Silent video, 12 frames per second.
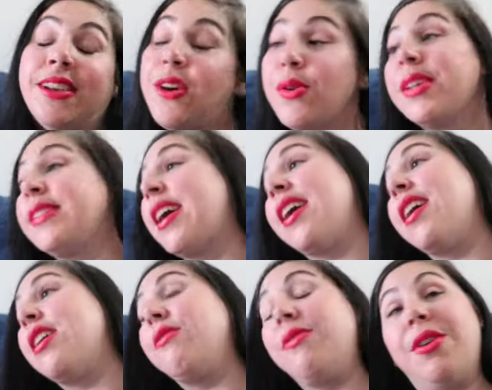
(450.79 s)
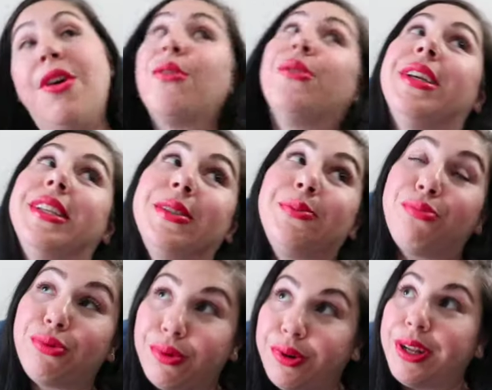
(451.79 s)
Always have, always
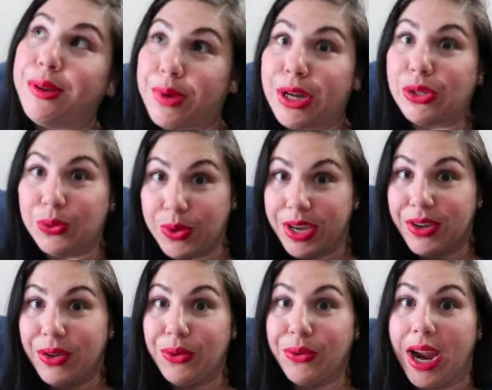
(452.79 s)
pretty much will.